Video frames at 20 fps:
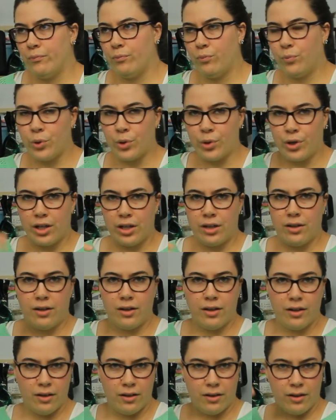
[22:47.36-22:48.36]
put it
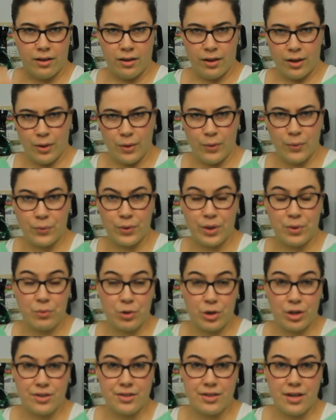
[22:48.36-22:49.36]
one
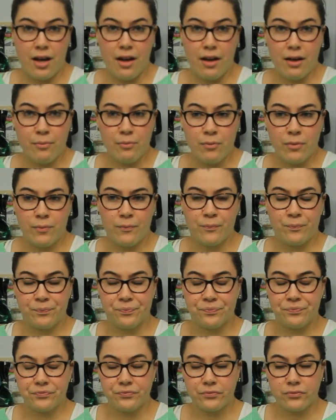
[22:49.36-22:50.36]
more time,
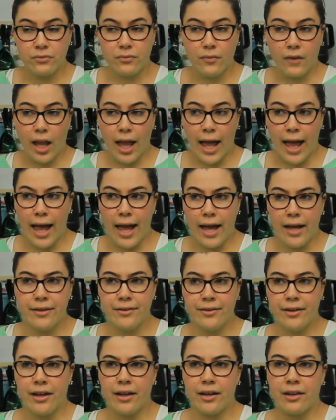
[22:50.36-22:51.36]

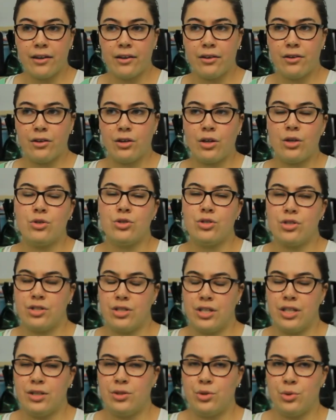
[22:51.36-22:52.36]
and then you just
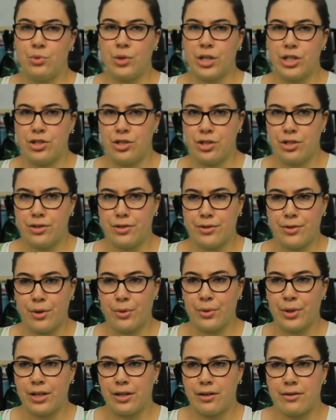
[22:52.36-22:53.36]
need to watch it
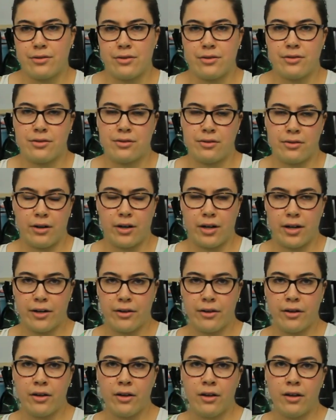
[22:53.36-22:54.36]
so it doesn't start
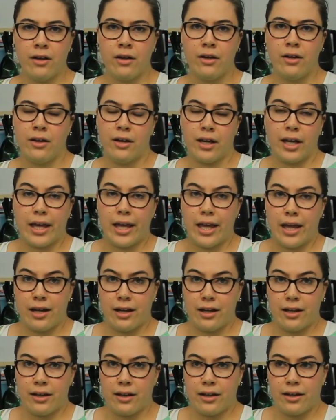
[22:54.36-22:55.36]

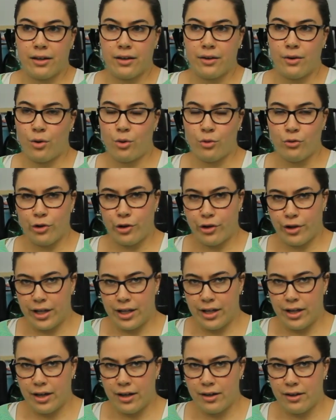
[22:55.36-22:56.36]
getting
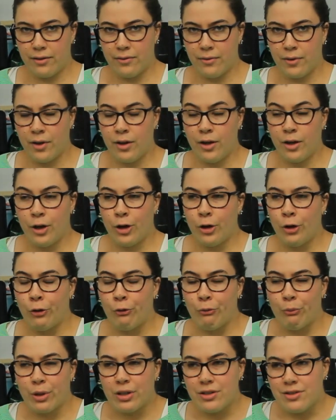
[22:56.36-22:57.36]
overheated.
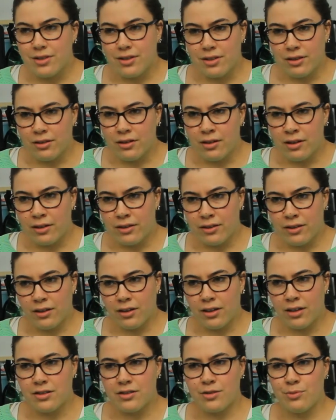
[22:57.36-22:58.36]
But still, I
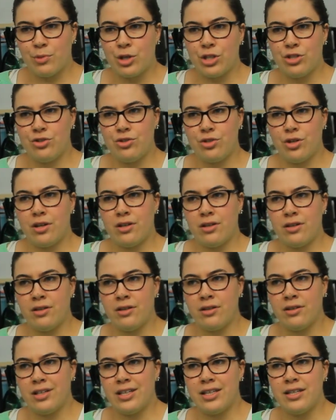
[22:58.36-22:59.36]
think it's much
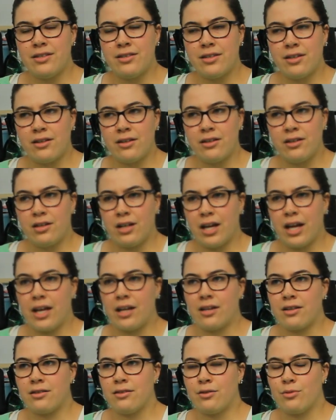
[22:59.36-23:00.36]
easier
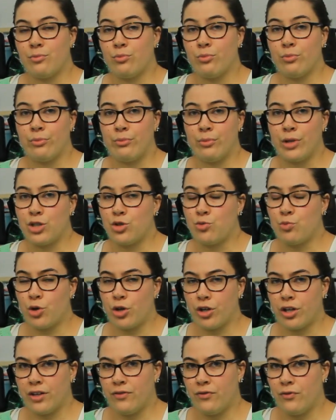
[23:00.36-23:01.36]
and much
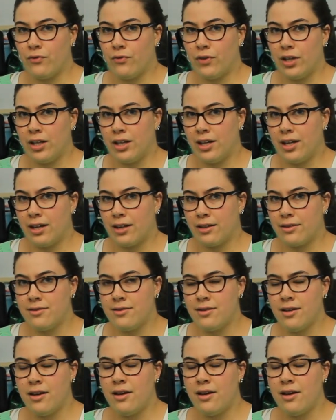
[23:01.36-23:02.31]
more convenient